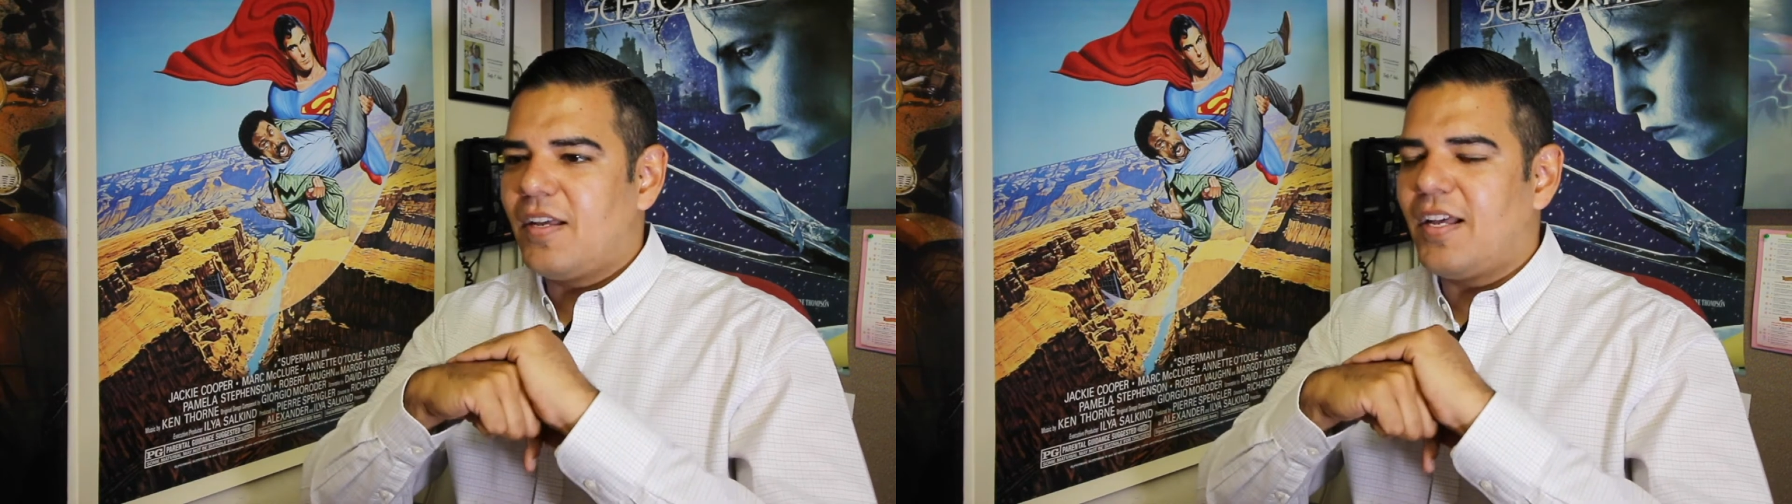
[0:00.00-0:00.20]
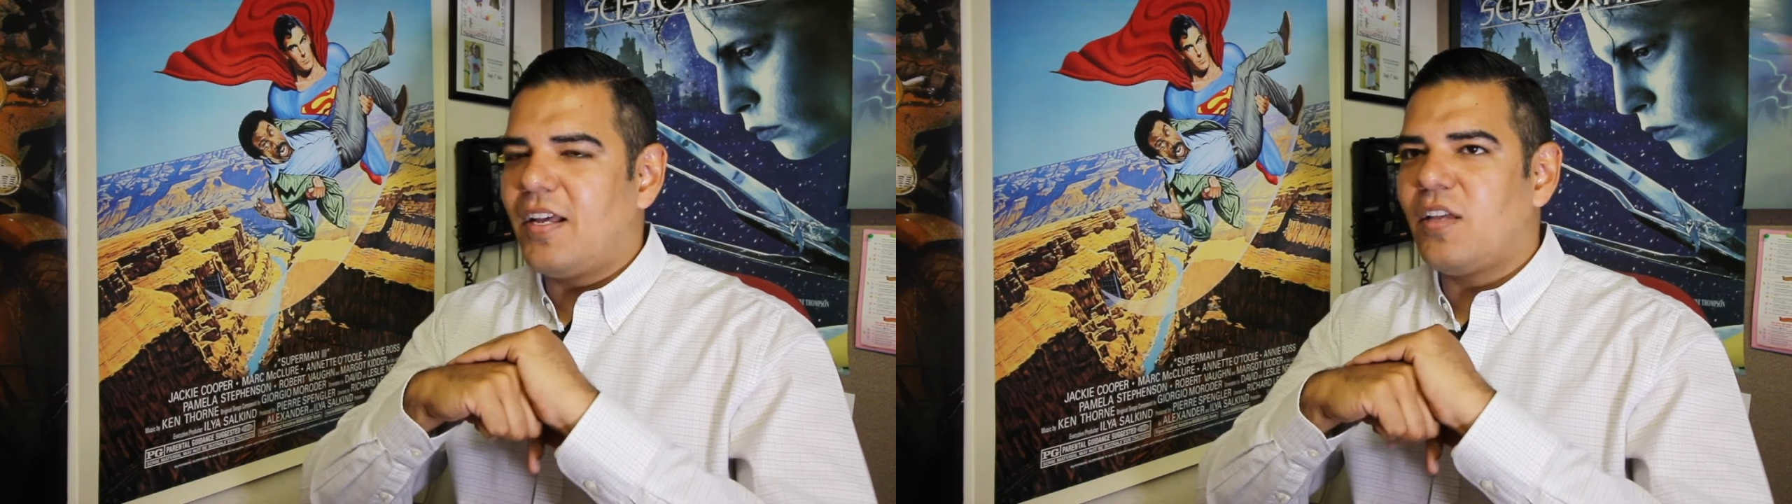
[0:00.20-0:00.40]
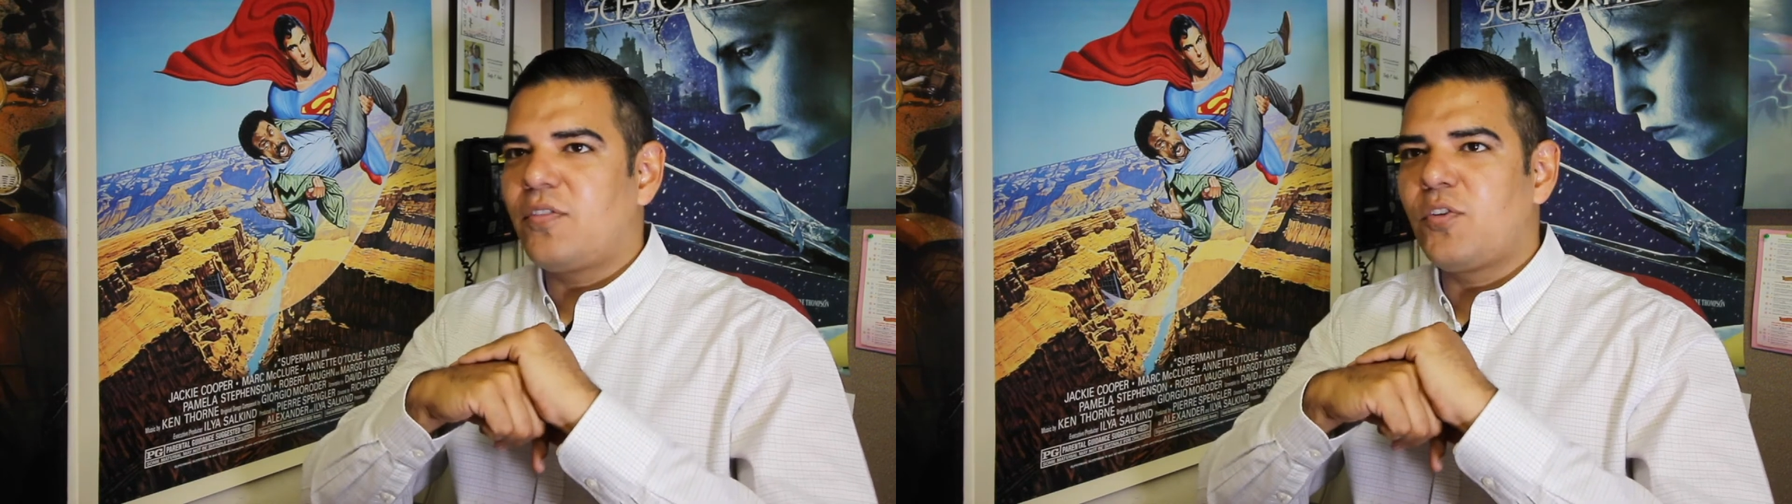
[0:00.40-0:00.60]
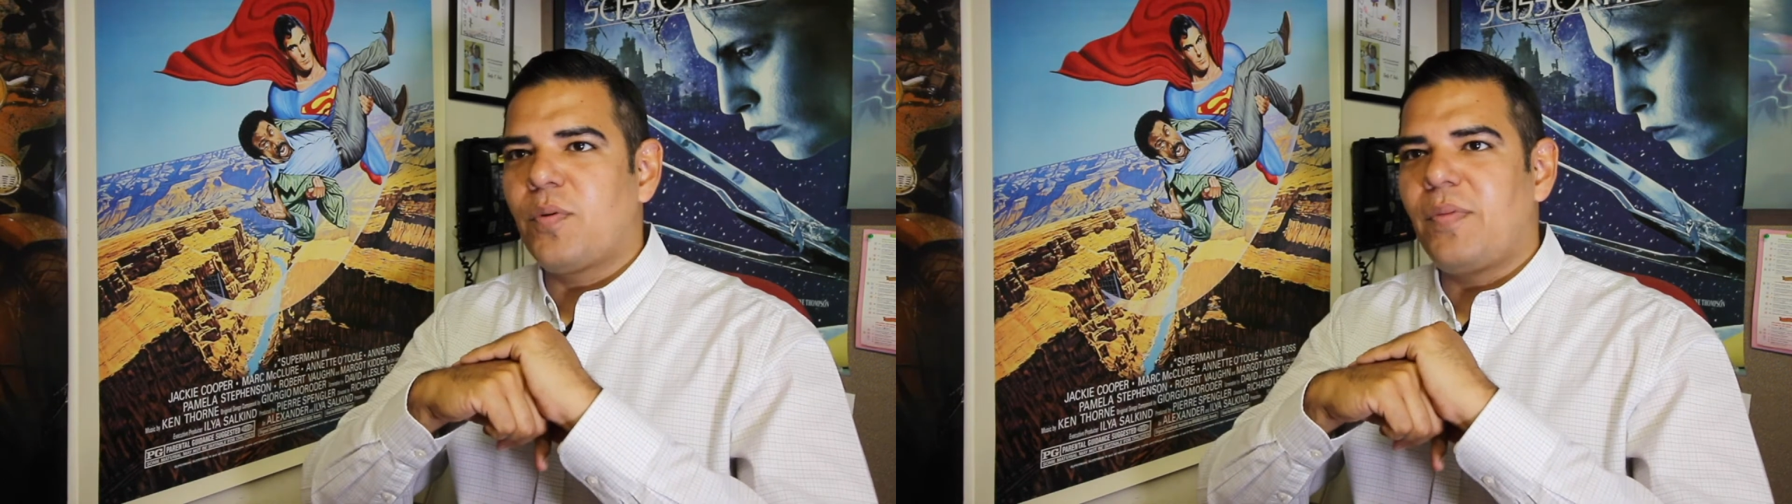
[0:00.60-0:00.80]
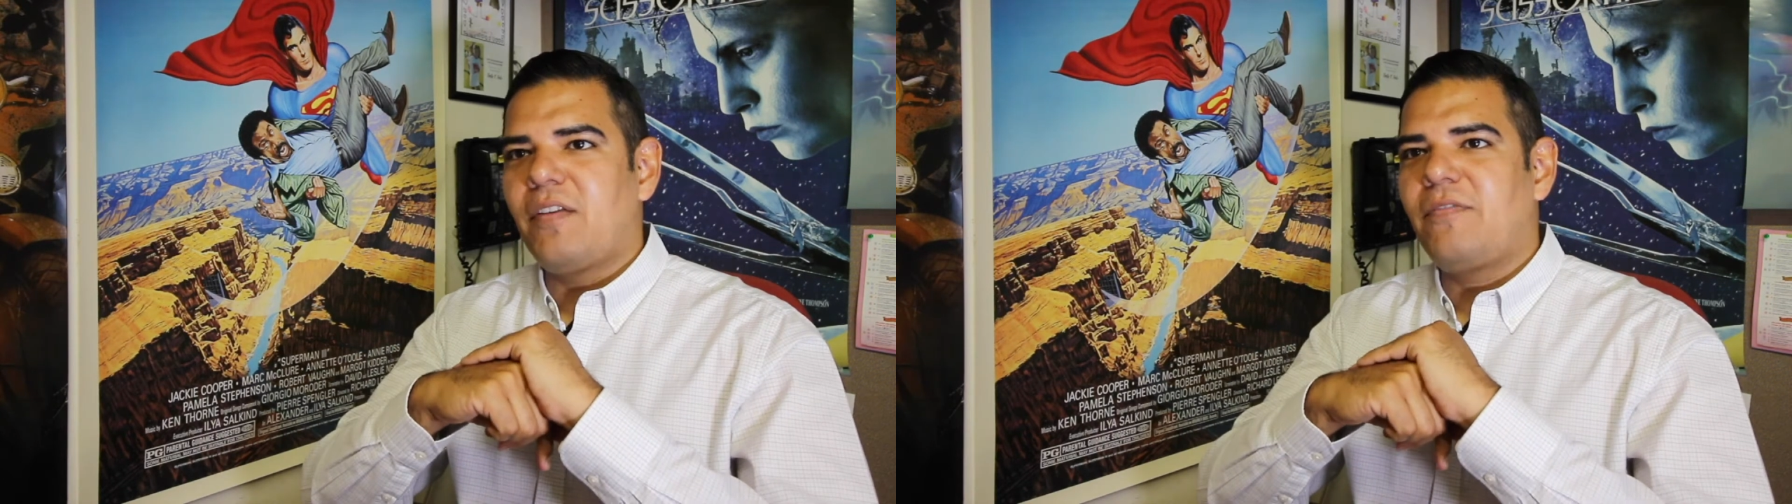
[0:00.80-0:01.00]
a
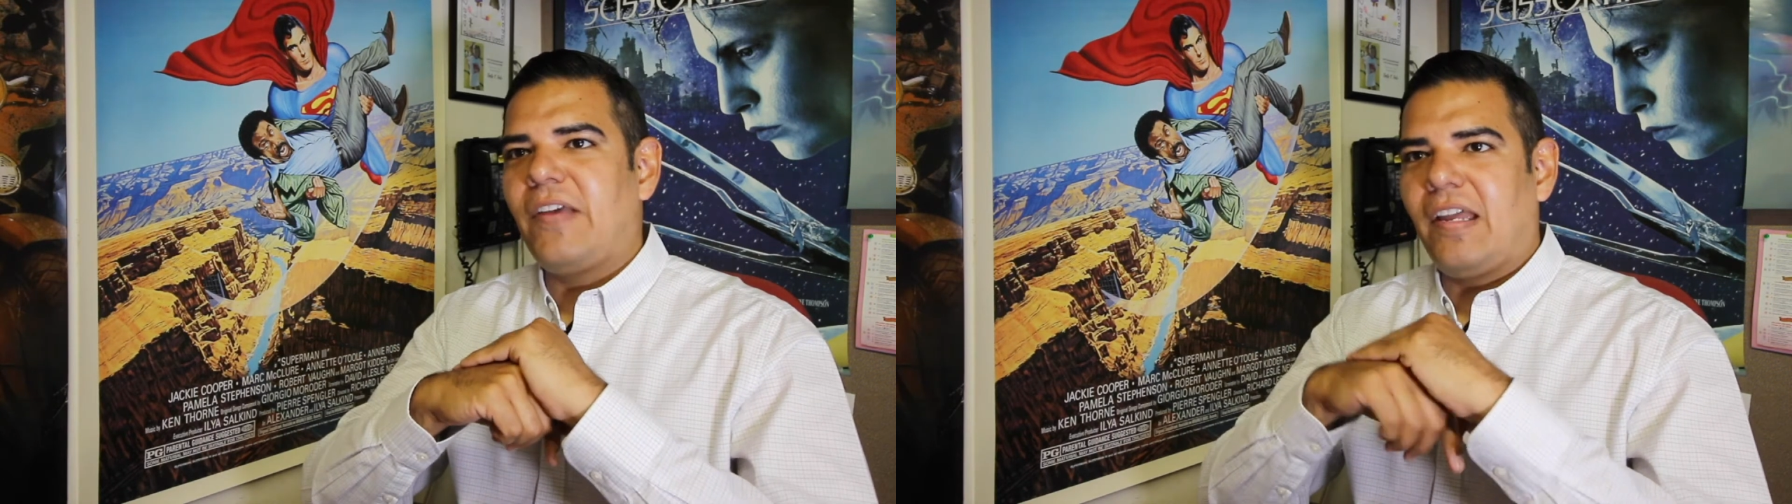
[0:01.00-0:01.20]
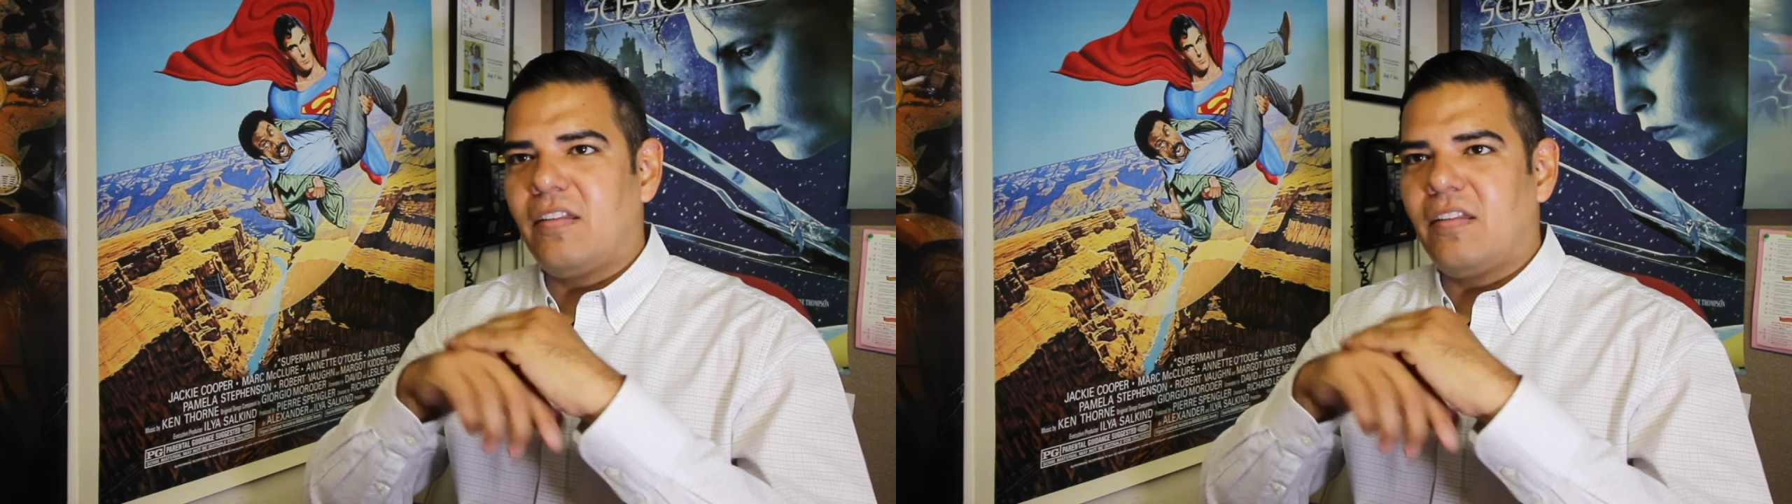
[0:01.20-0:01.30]
Superman fan